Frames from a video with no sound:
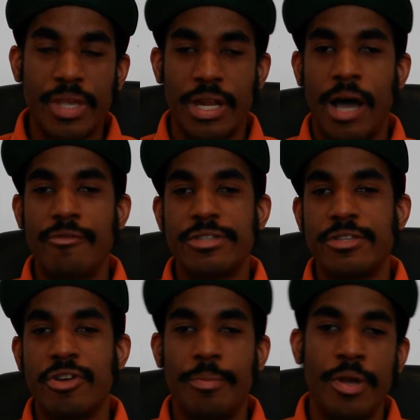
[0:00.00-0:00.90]
And obviously
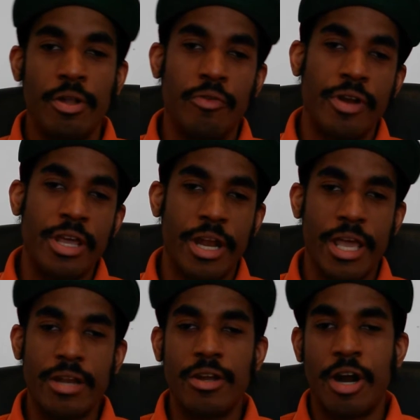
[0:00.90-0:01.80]
it's gonna be all over the
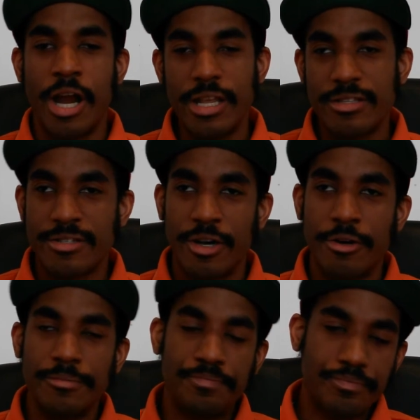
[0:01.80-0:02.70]
internet. Alright?
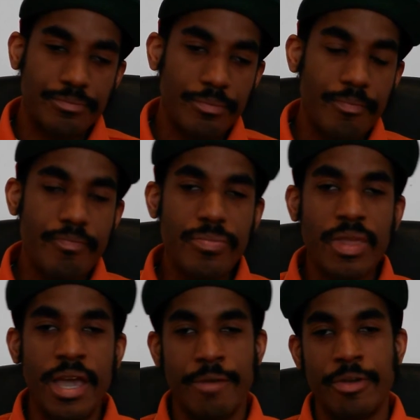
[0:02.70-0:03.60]
So,
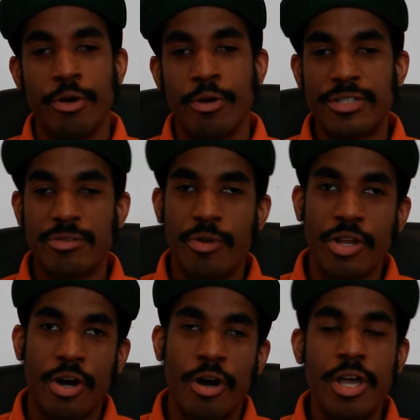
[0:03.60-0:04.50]
hey, we going somewhere,
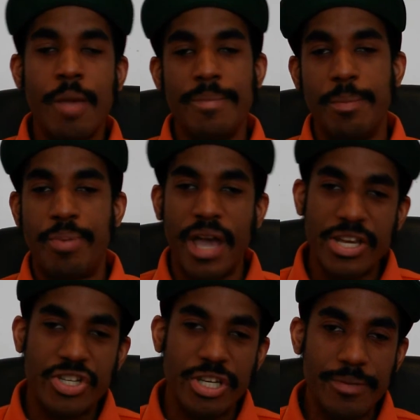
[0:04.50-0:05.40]
y'all. Be
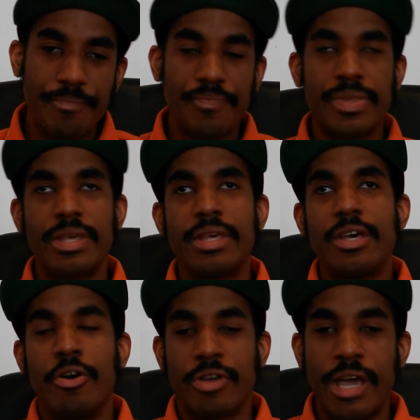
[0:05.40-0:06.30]
patient,
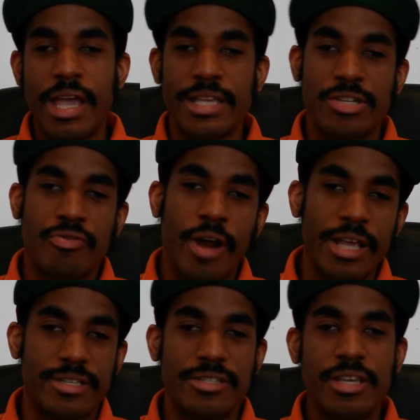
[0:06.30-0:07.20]
okay, as
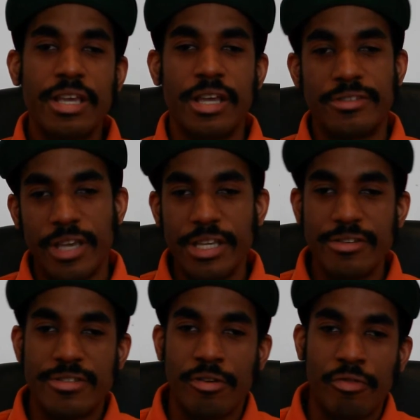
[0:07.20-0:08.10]
Christ
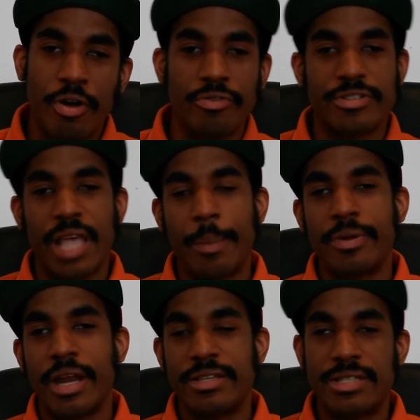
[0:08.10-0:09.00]
continues to grow
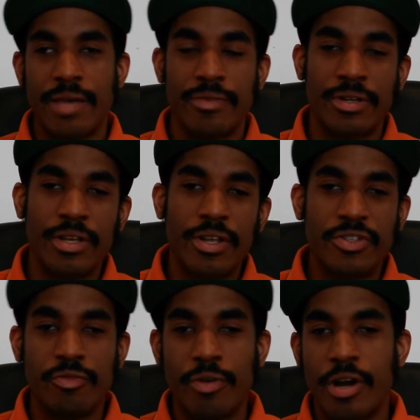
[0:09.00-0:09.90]
Disciple 97
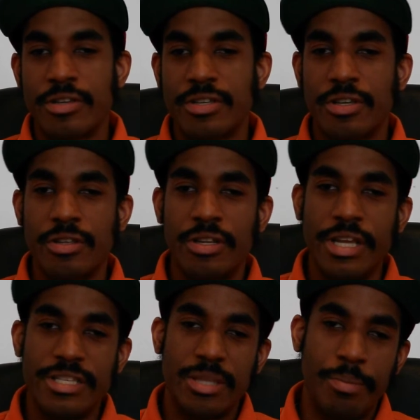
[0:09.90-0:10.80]
to where it
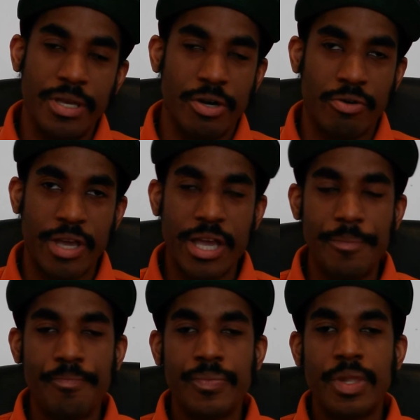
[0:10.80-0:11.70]
needs to be,
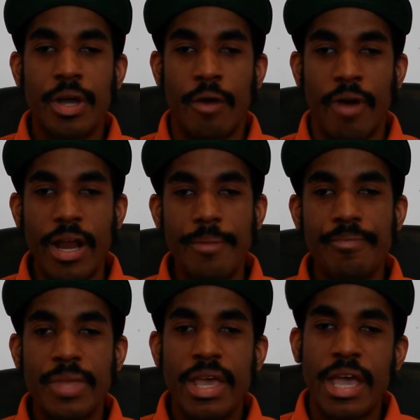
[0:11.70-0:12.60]
okay? Alright?
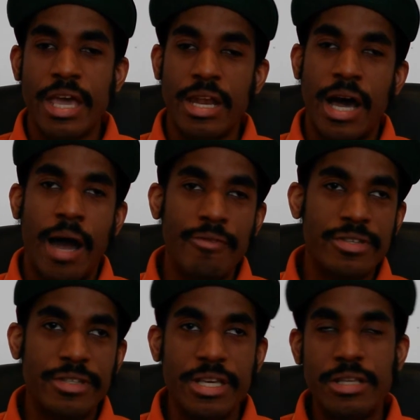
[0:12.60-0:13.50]
And
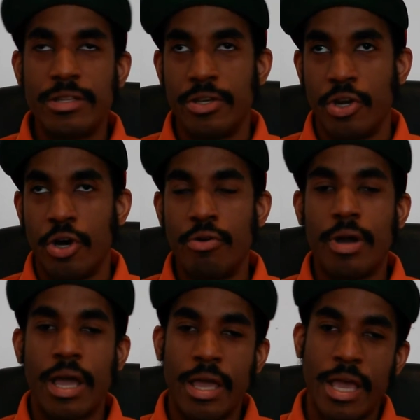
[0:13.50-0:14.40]
obviously, you
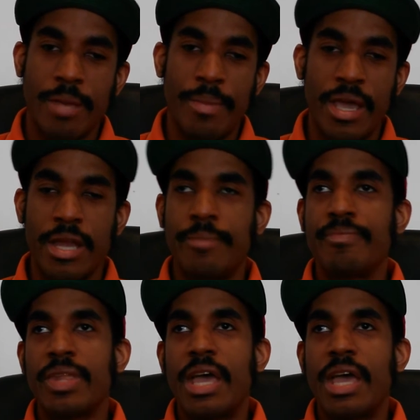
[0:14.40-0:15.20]
know, hey man,